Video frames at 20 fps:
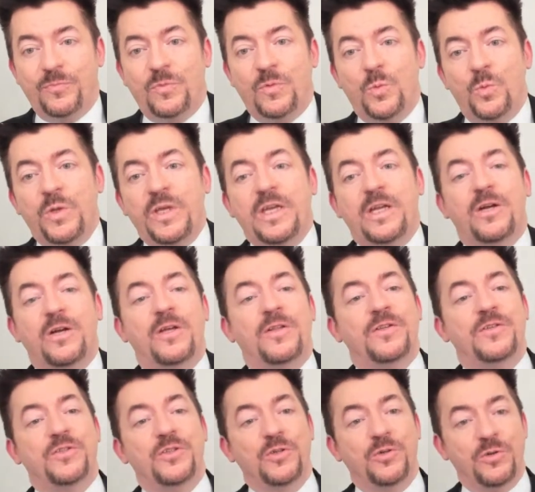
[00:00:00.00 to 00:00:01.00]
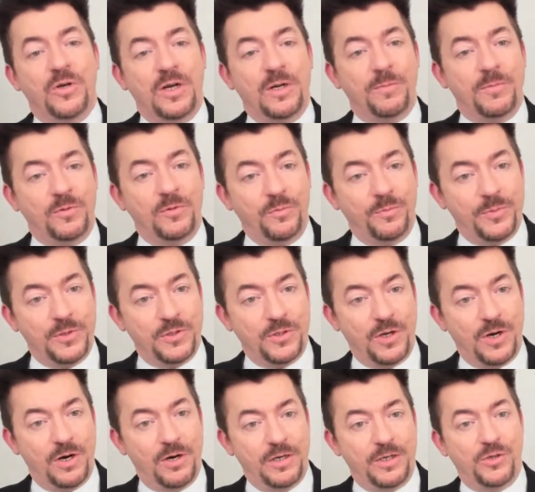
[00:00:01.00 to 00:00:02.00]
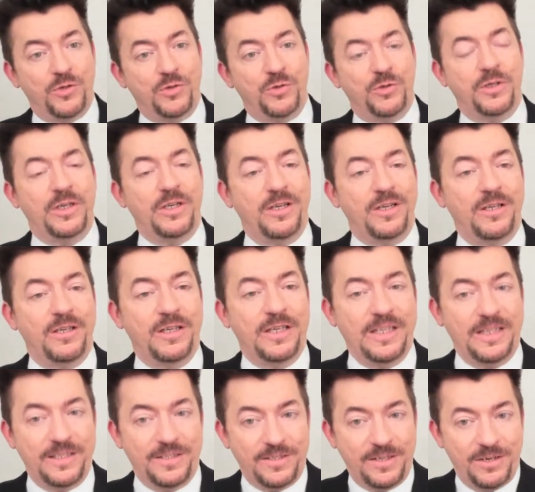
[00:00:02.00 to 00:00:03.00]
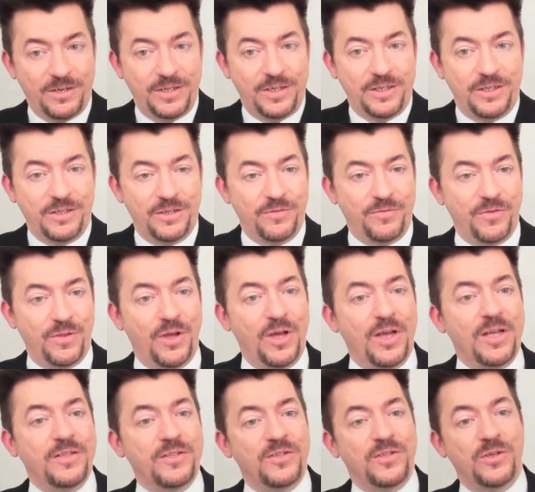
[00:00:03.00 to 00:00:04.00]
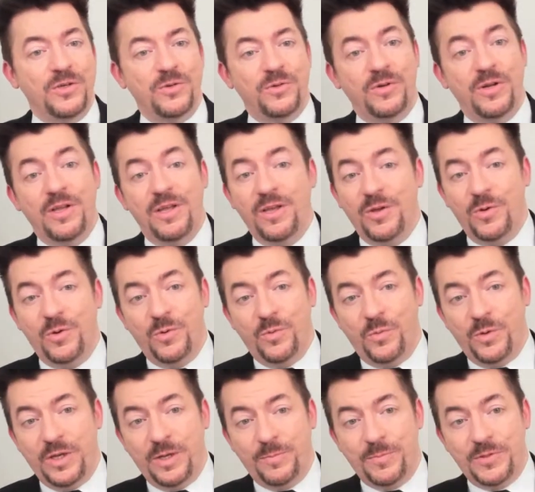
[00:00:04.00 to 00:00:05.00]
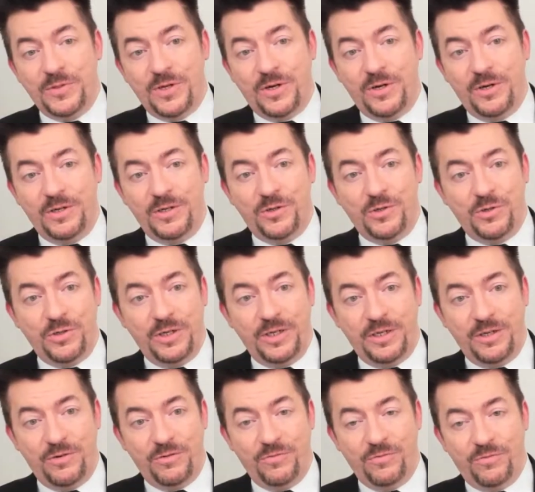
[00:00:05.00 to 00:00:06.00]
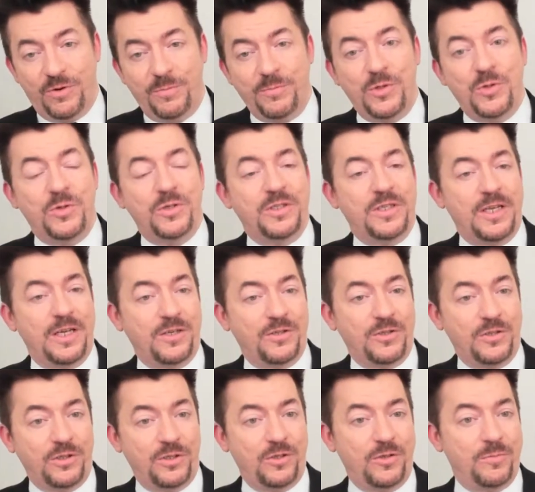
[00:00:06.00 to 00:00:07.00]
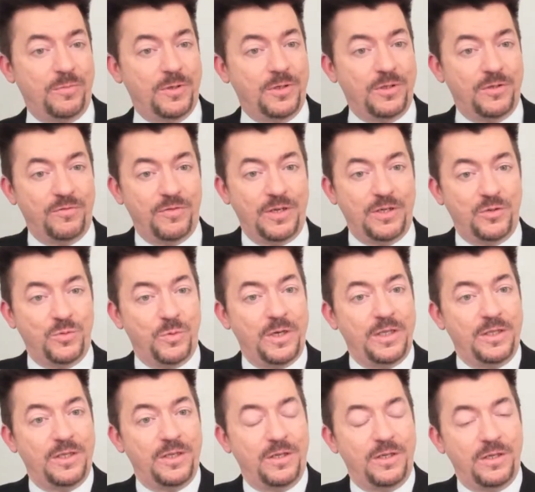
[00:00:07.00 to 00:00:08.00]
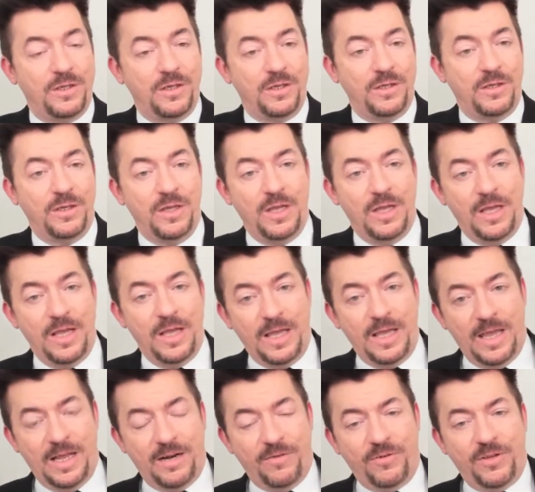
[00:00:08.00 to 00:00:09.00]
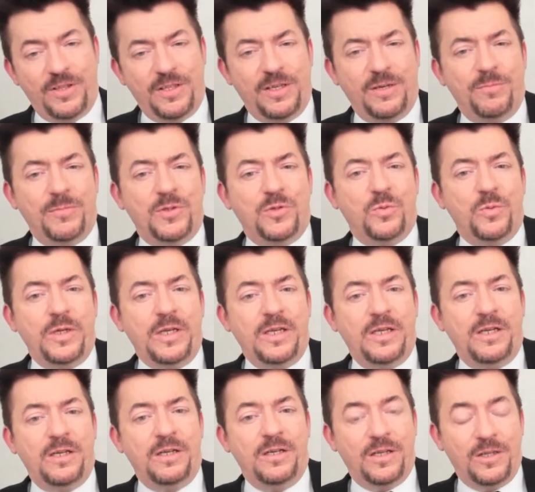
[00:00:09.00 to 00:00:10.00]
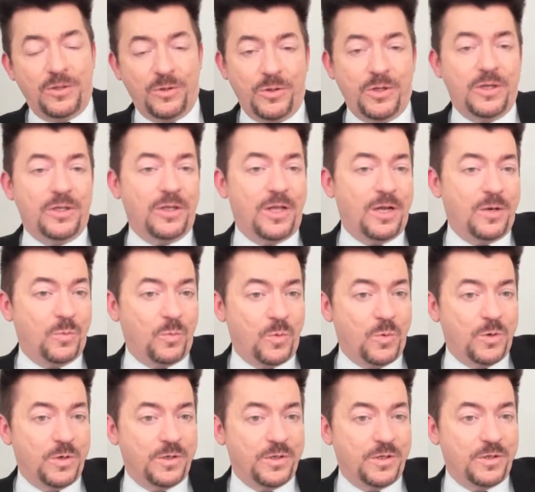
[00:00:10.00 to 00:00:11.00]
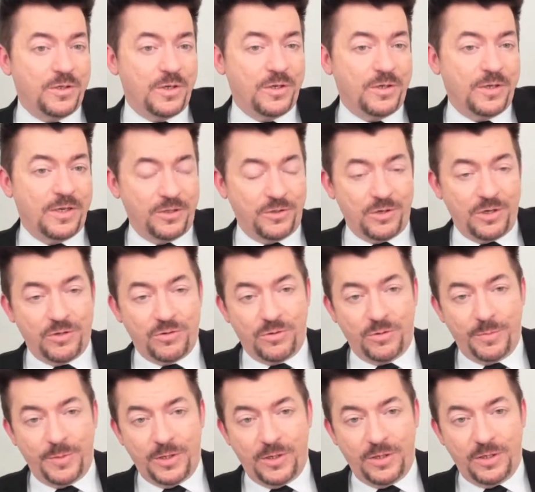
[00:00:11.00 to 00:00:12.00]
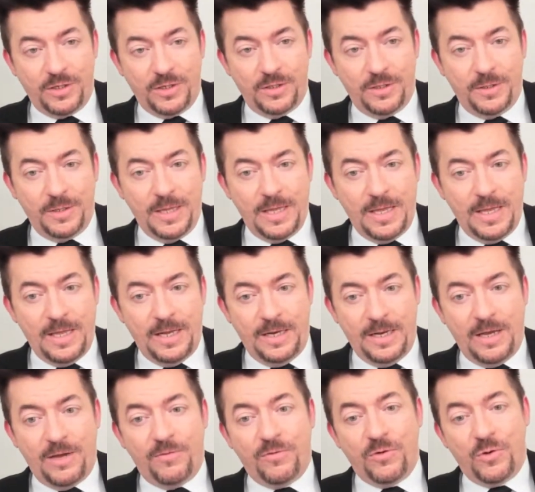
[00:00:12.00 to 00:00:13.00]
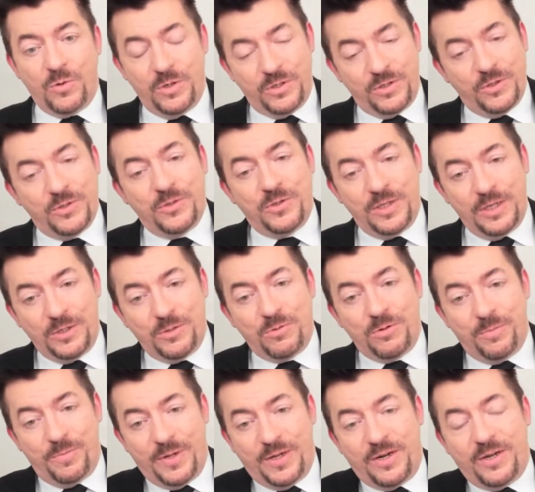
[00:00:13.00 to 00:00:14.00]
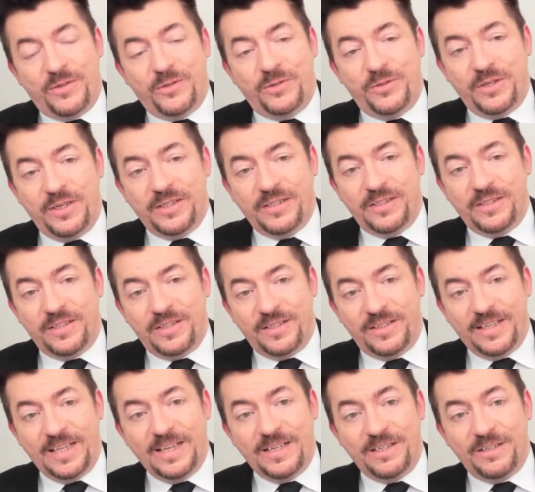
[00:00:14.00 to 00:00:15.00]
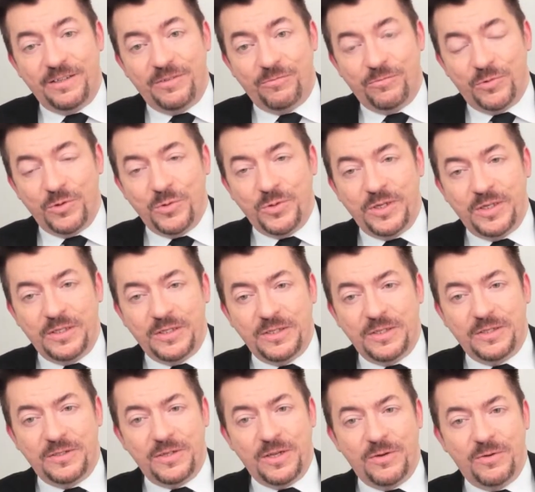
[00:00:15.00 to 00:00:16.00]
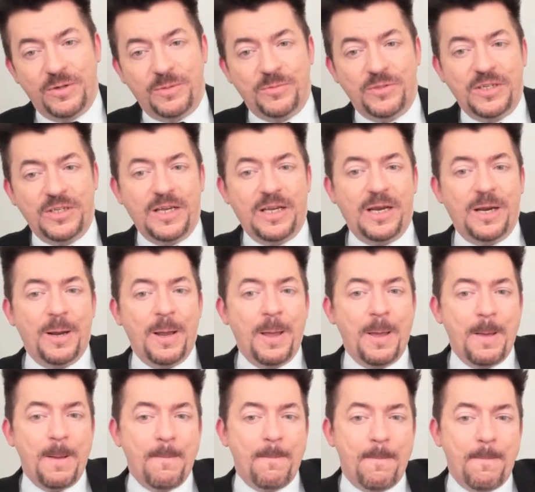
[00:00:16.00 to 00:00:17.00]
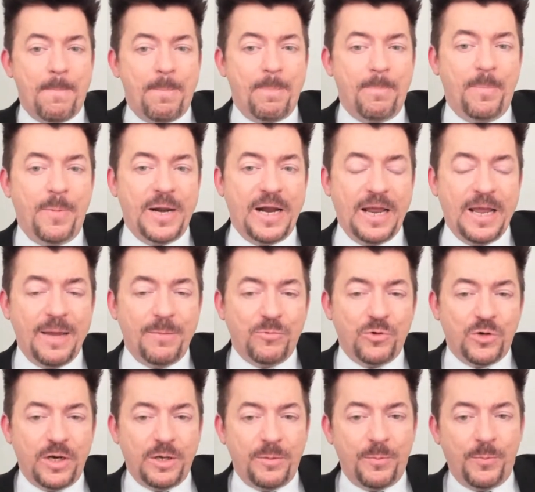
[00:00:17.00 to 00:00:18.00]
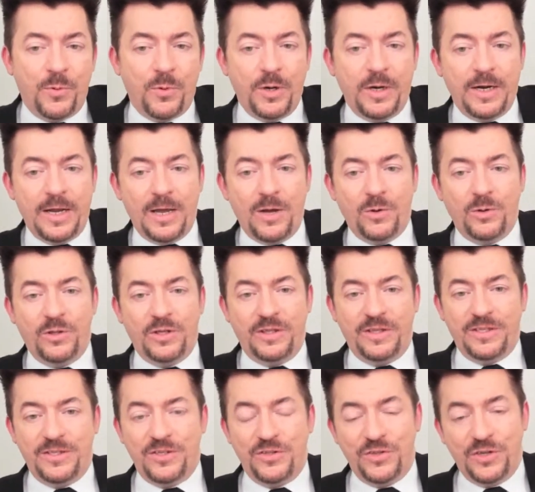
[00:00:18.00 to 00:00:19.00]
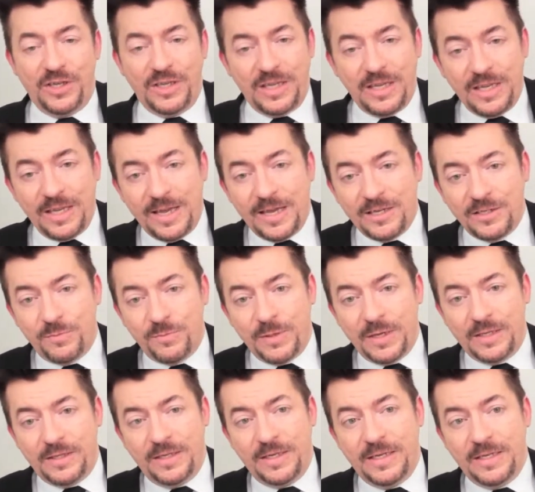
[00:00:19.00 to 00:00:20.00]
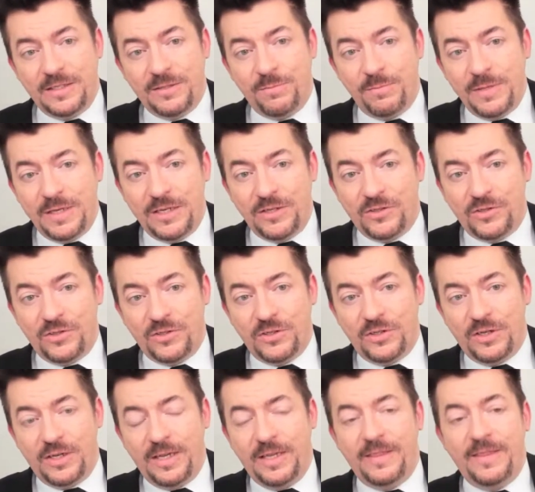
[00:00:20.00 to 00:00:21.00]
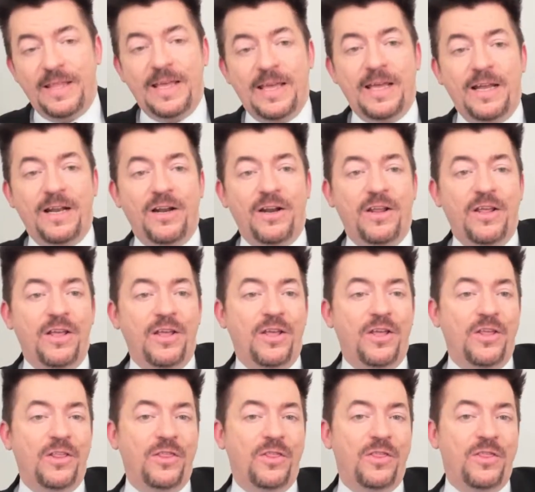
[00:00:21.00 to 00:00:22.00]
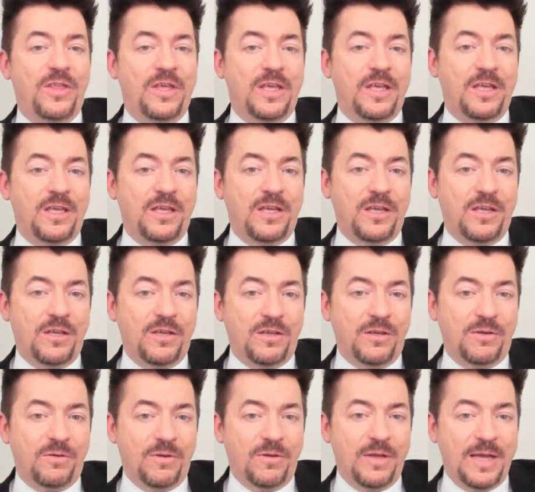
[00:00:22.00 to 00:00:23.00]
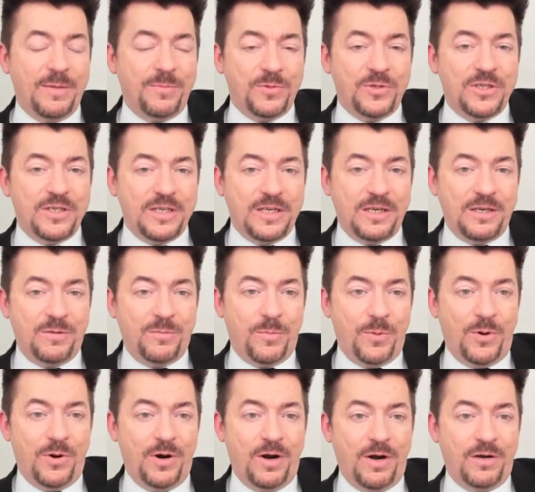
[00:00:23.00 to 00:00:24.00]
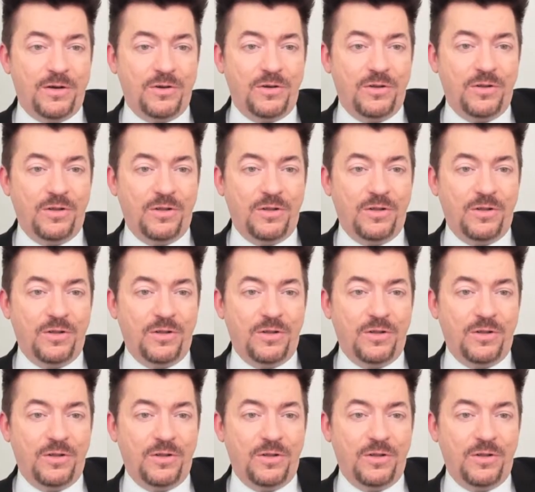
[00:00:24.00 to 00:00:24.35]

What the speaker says: We get all this incredible, bizarre intrigue in this area of the hot zone. We get bizarre intrigue from Yucatan to Cuba to Venezuela and everything in between, including a lot of wars in Central America. Now, of course, those things were about other things than Atlantean ruins. That's not what I'm saying. But I am trying to point out that this is a key aspect that gets missed, in that the Epstein part